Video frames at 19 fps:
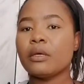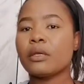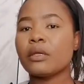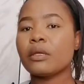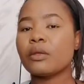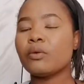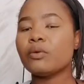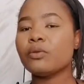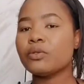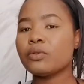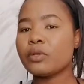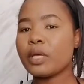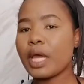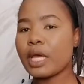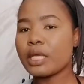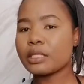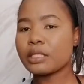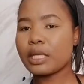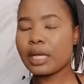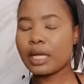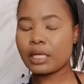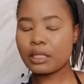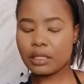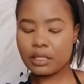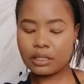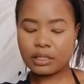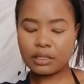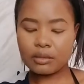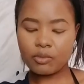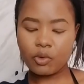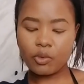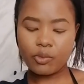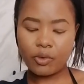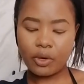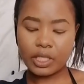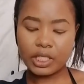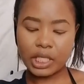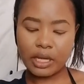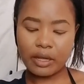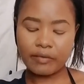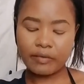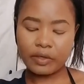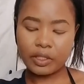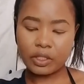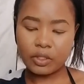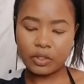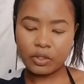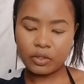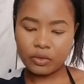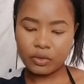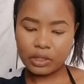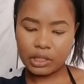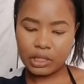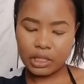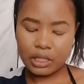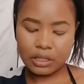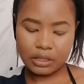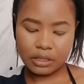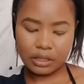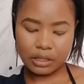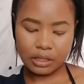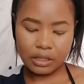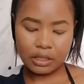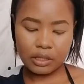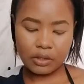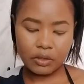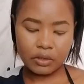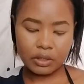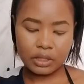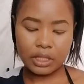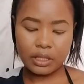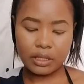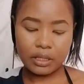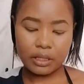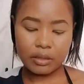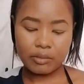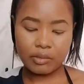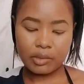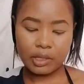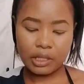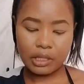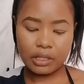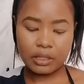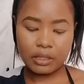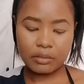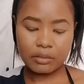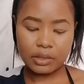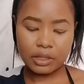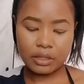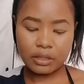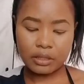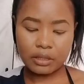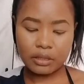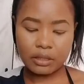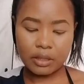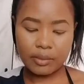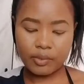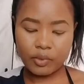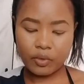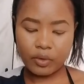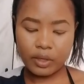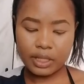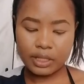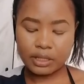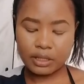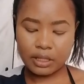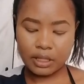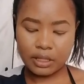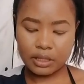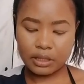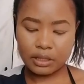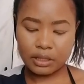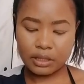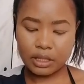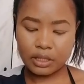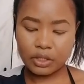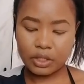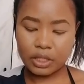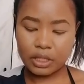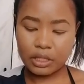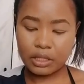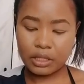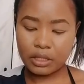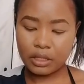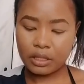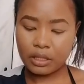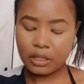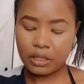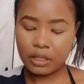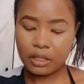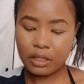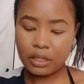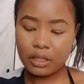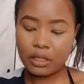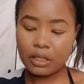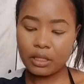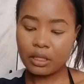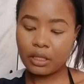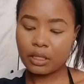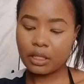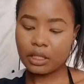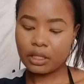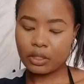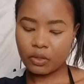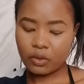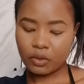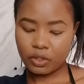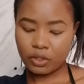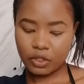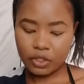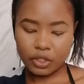It also has like that small brush. I haven't used this in a long time. I'm surprised that it's actually in good